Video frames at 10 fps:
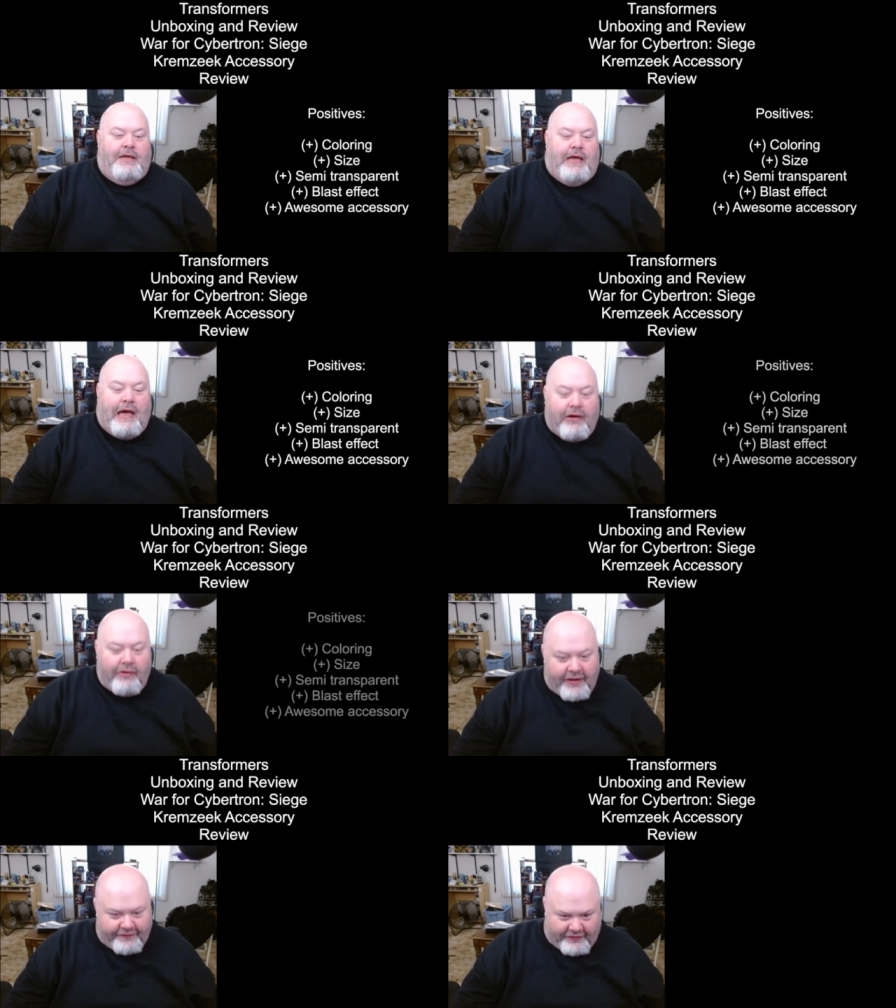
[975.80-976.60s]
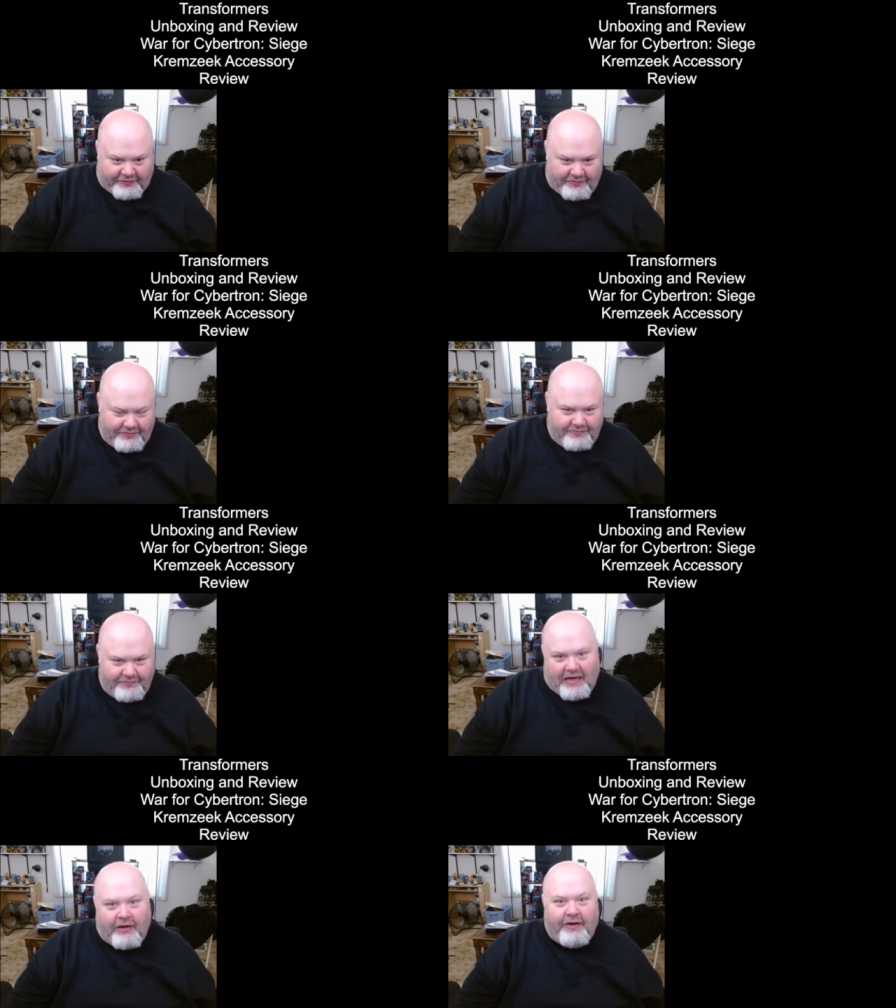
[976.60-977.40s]
However,
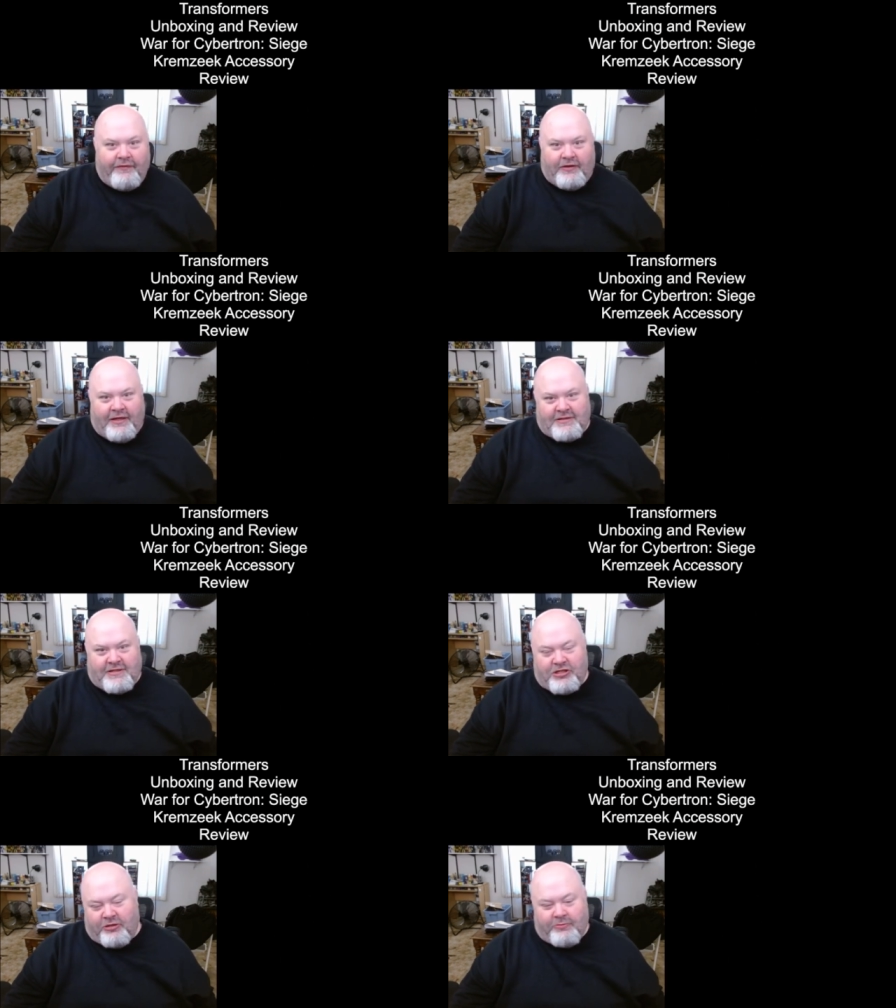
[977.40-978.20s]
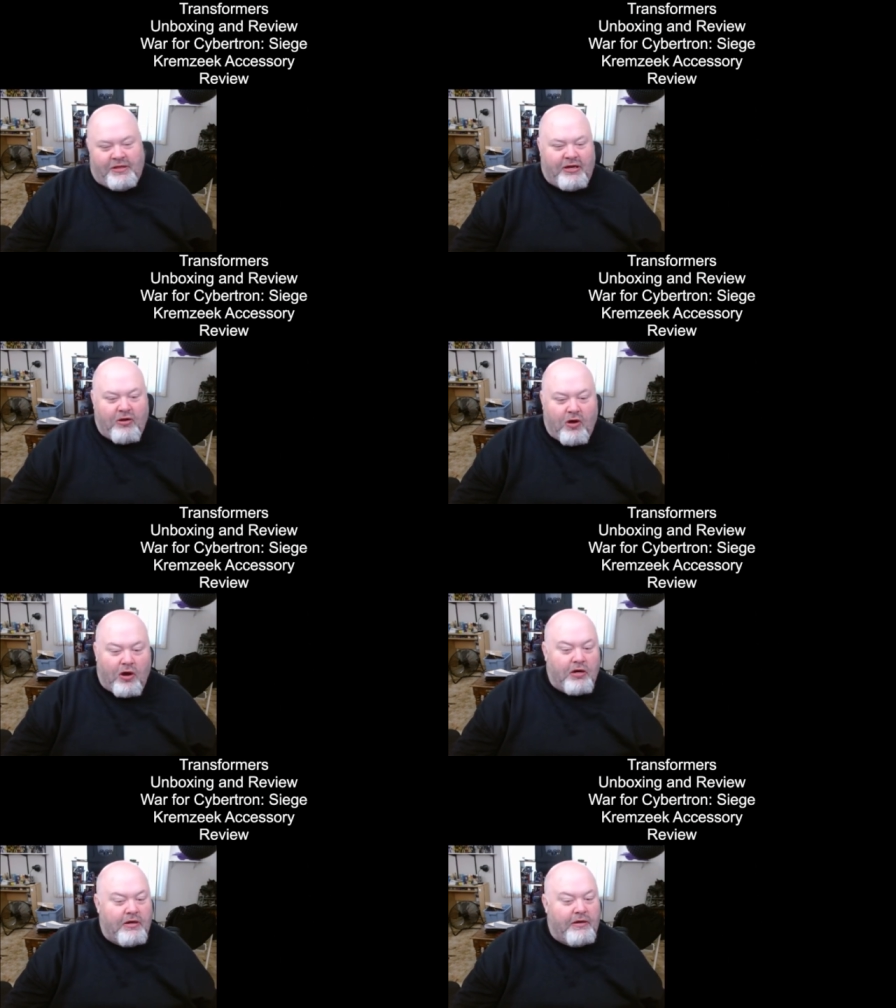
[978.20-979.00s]
however, ladies and gentlemen, there
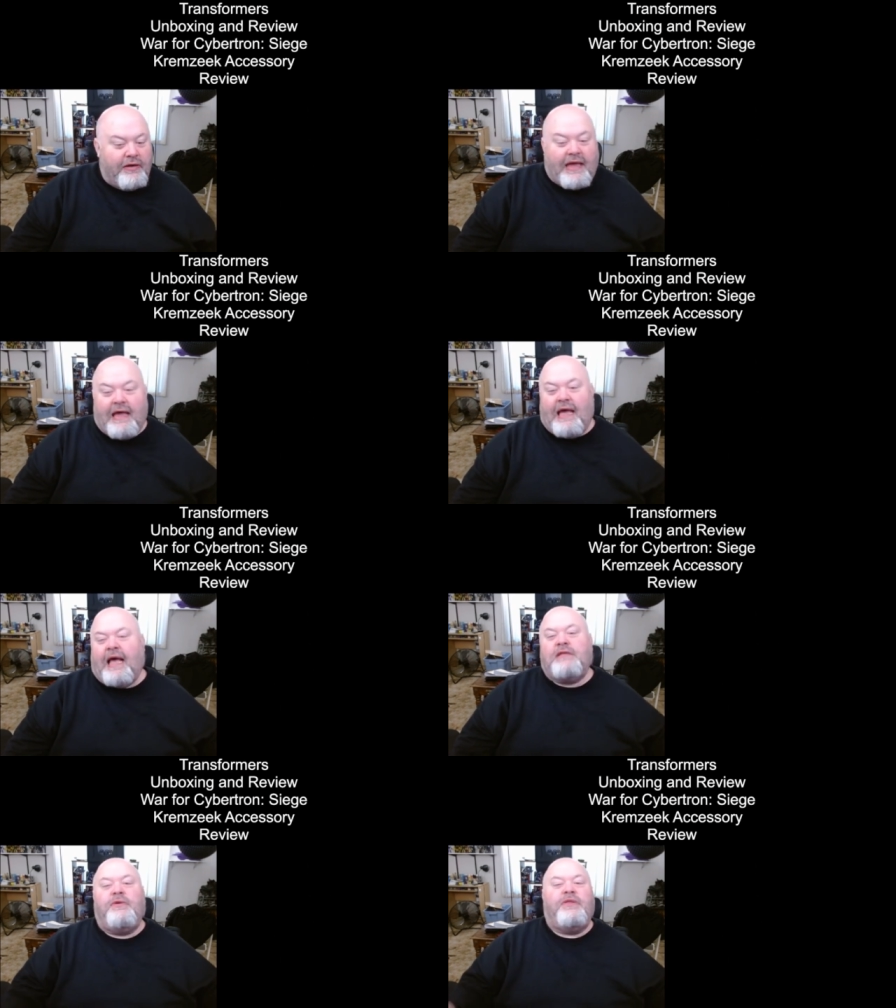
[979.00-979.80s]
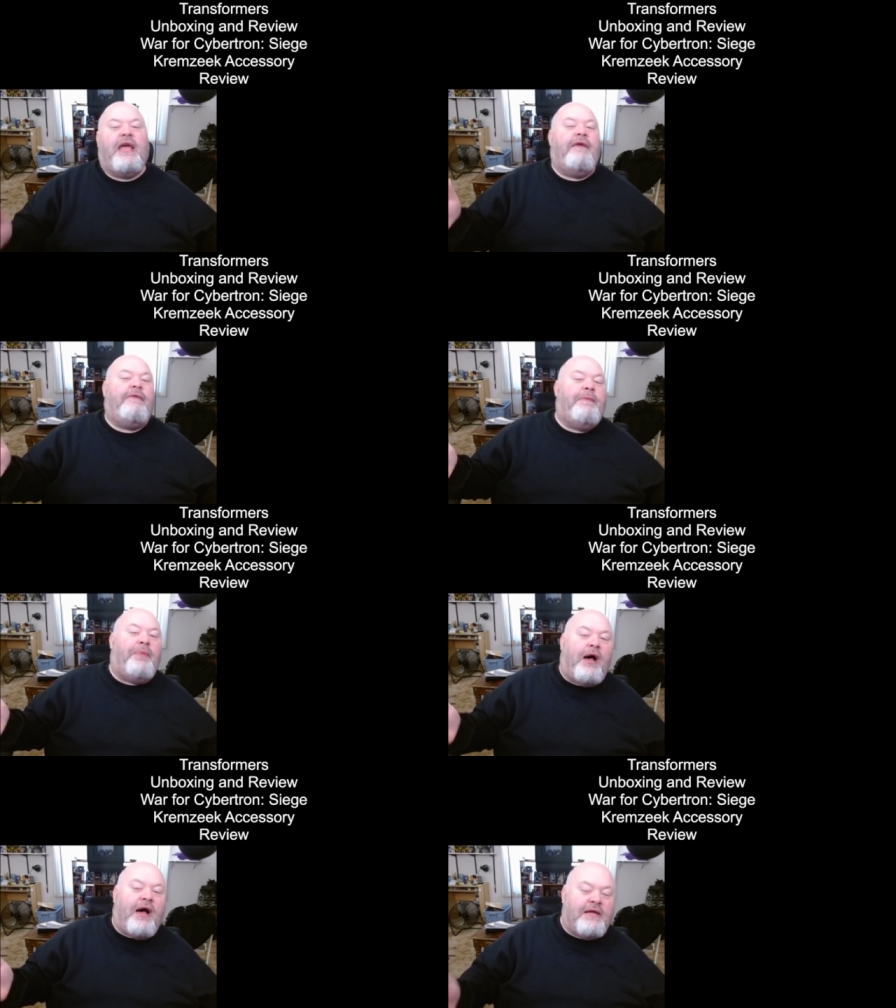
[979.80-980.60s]
are, as with every
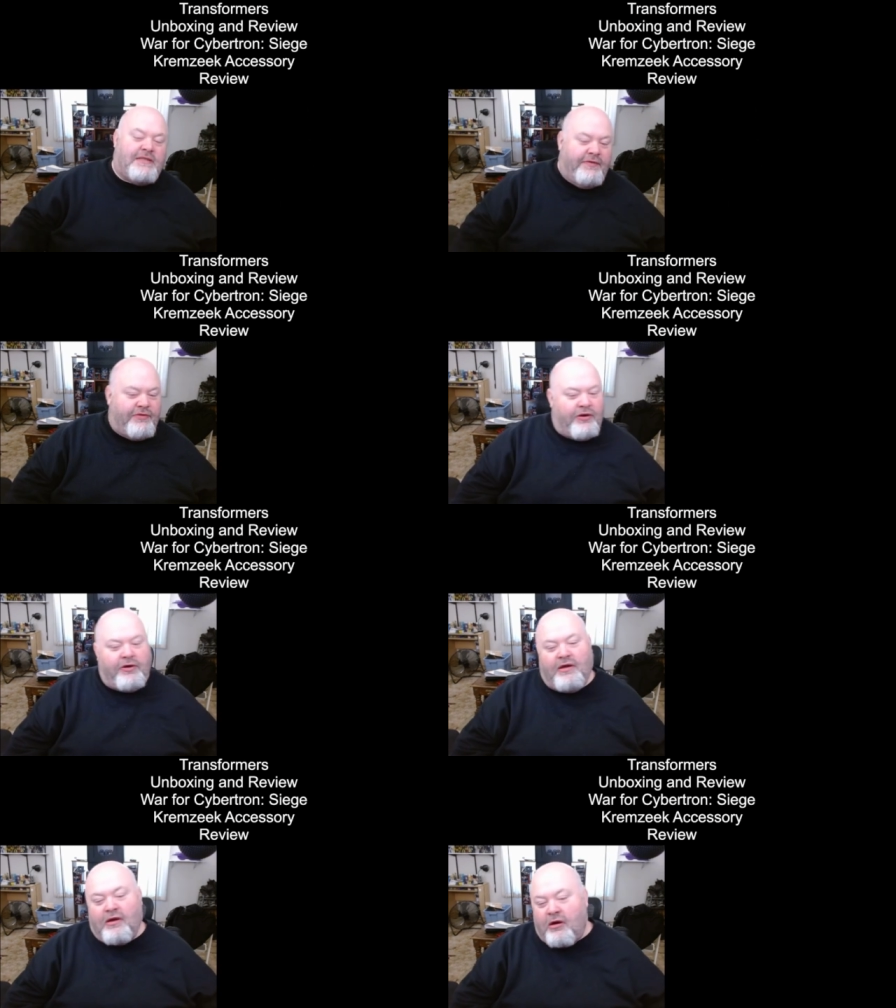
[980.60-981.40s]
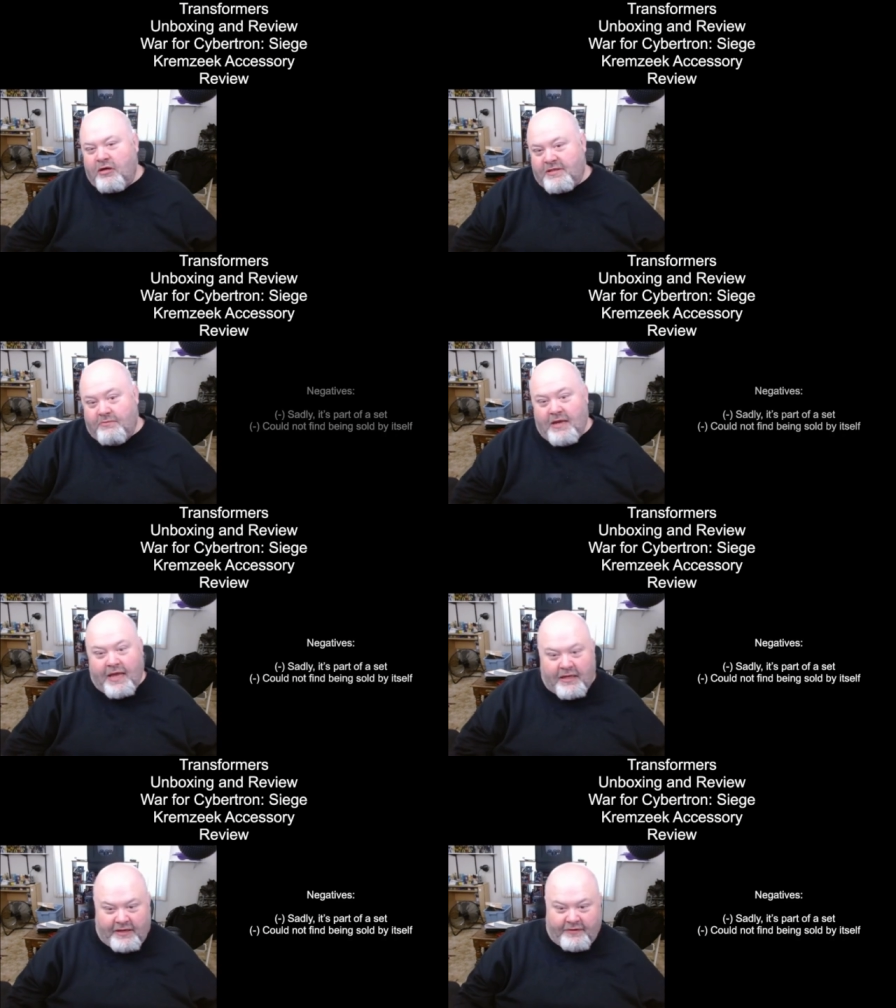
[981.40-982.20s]
positive, there are some
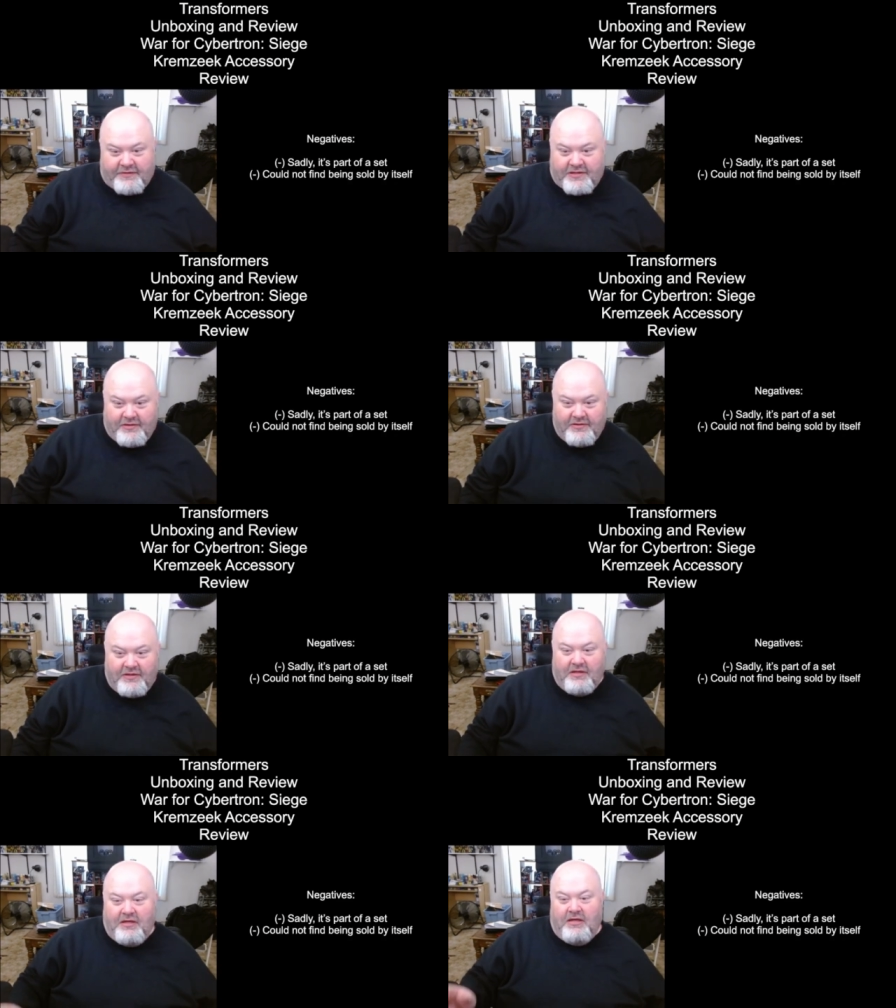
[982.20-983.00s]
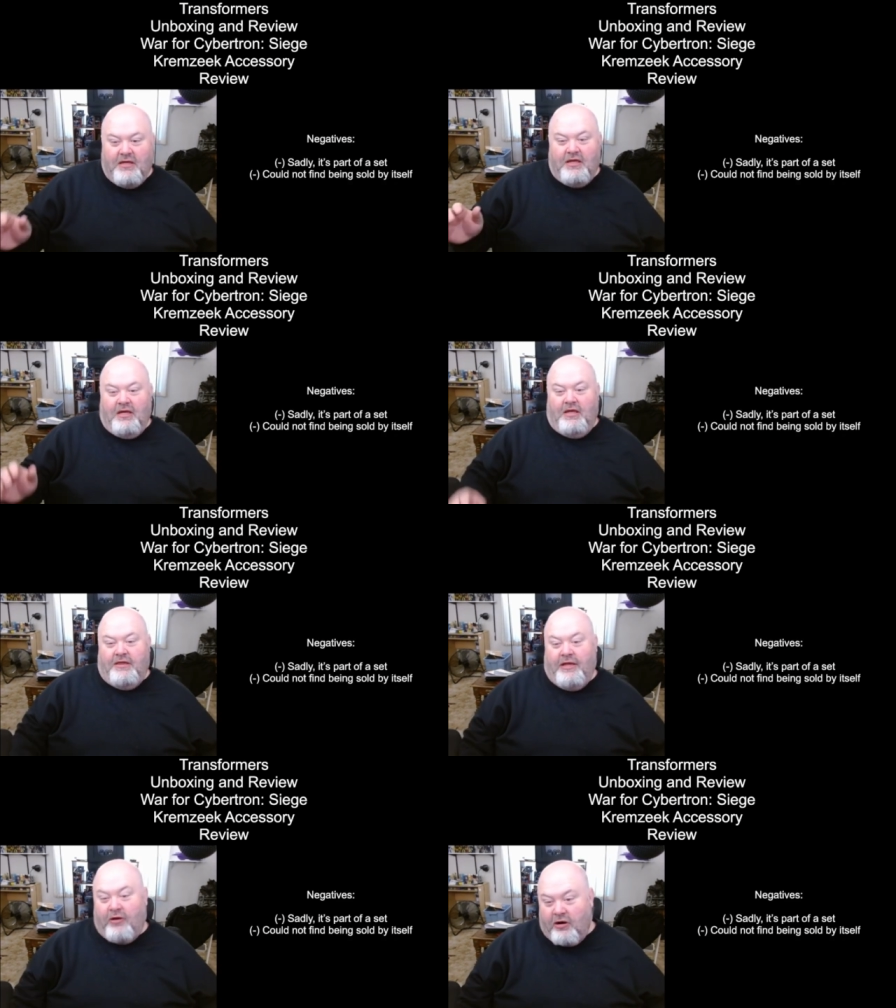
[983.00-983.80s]
negatives
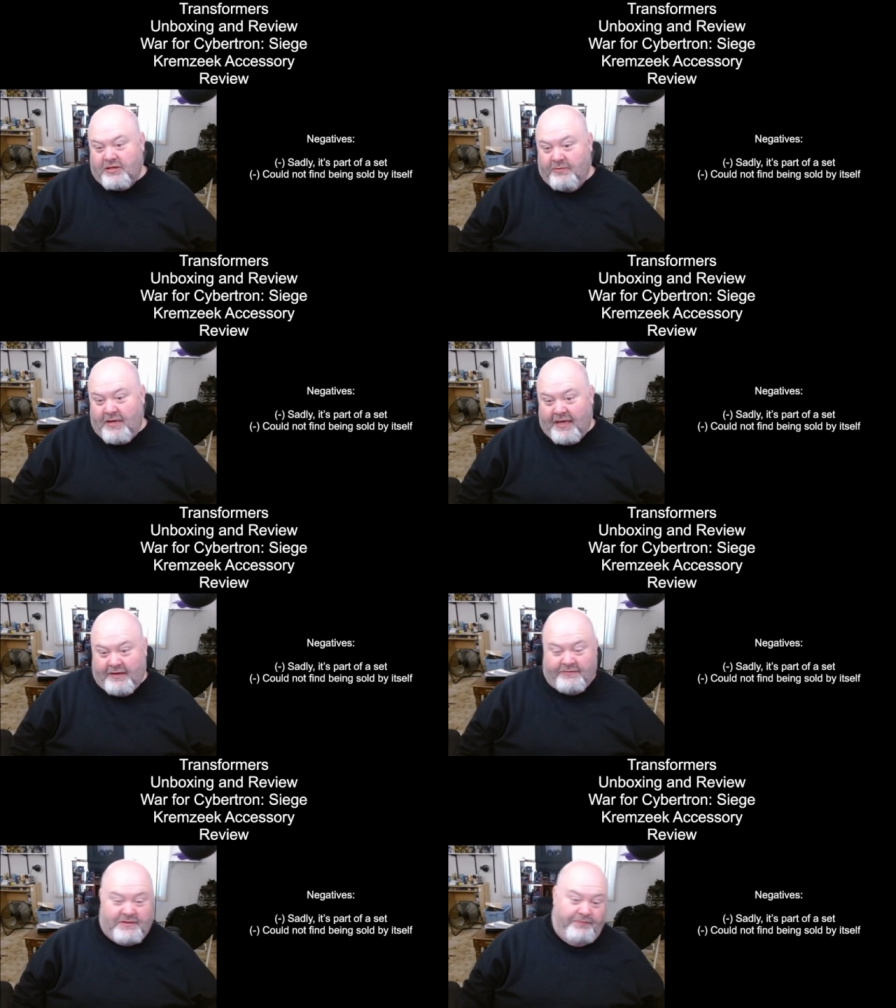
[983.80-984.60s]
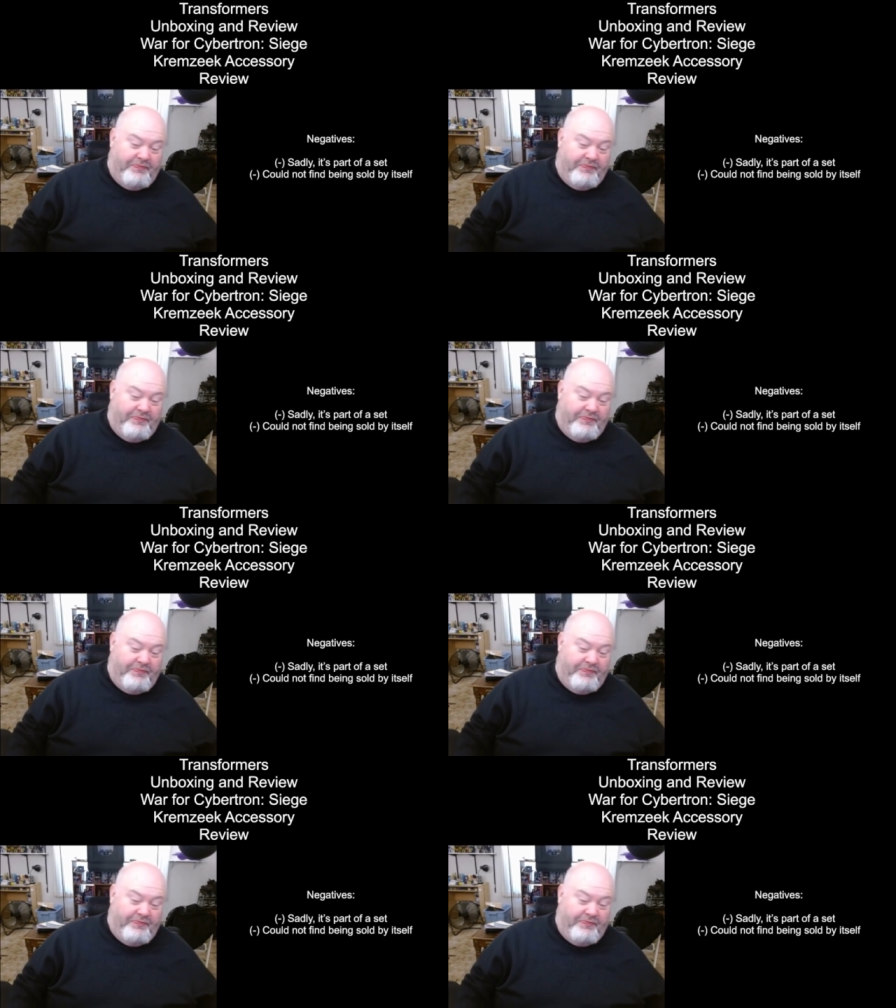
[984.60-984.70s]
there are some negatives.